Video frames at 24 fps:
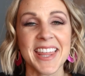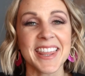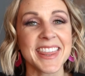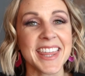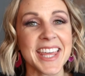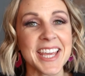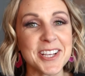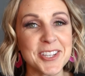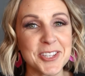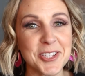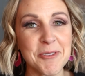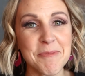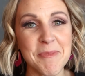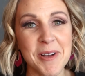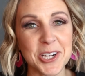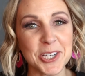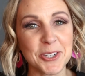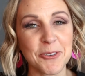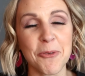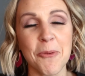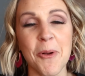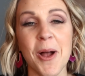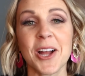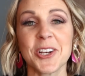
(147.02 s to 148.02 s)
Thanks so
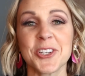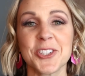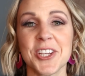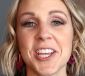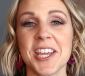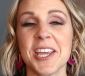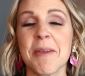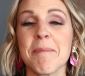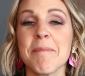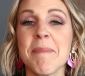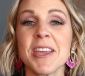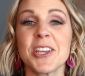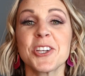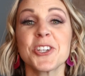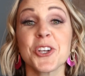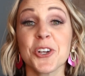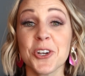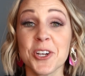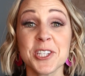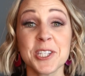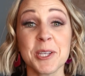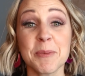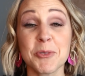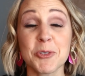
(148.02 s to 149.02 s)
much for watching. Make
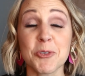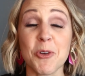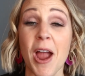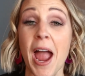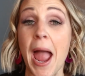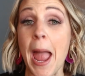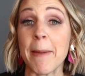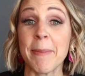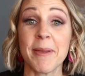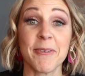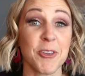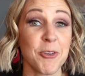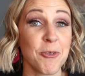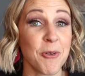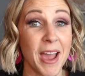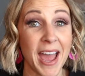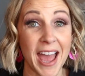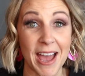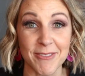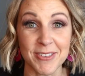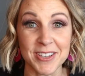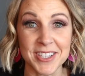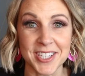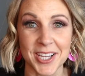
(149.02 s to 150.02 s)
sure to subscribe if you
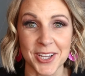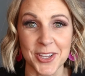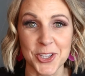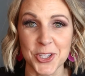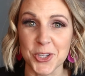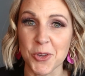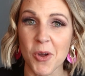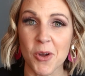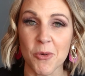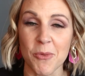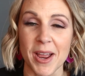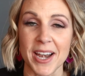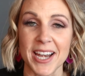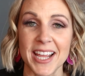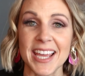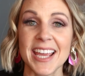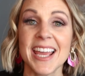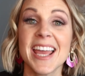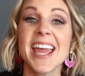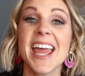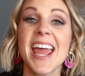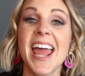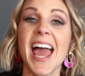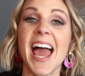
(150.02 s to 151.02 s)
haven't done so
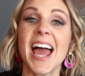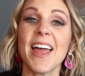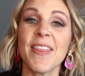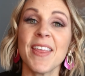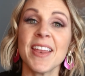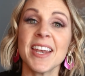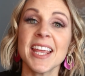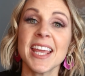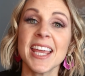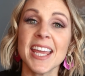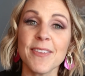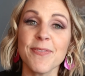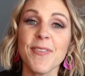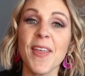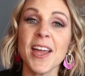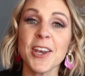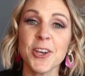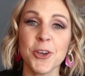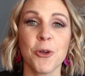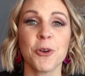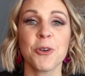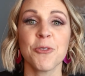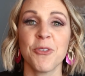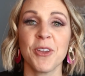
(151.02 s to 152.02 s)
already, and then hit that
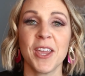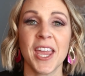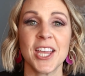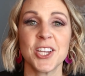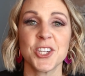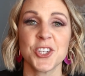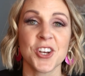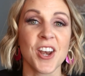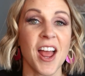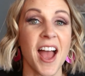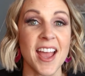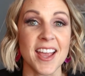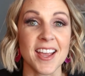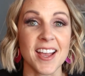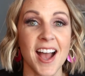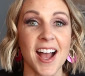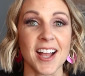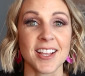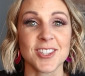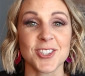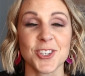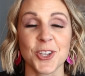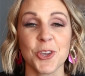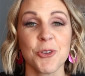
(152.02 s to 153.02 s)
notification
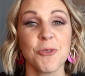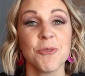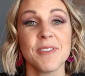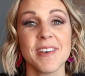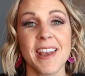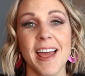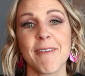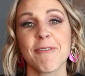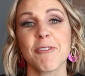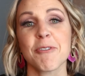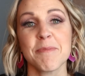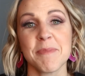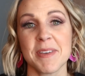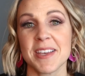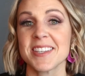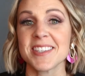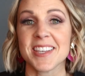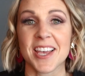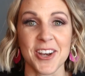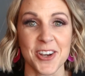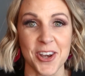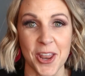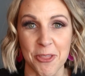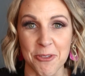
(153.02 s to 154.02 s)
icon so you never miss
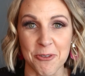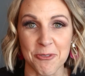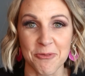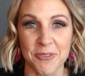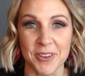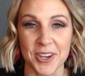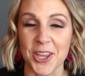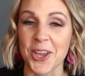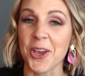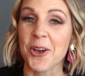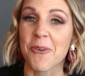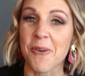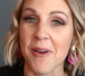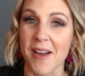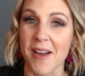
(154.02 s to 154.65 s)
another video